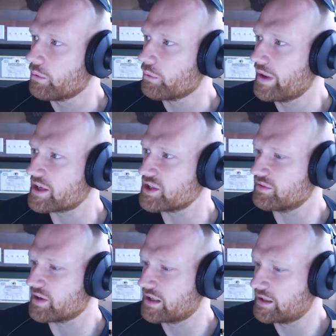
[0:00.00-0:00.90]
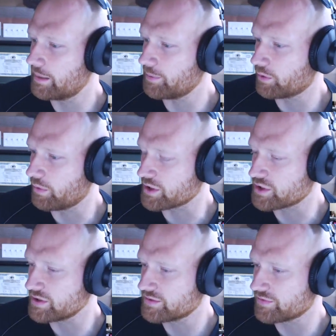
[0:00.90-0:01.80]
we actually have a couple
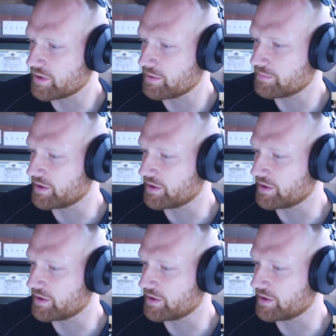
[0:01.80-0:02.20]
questions from the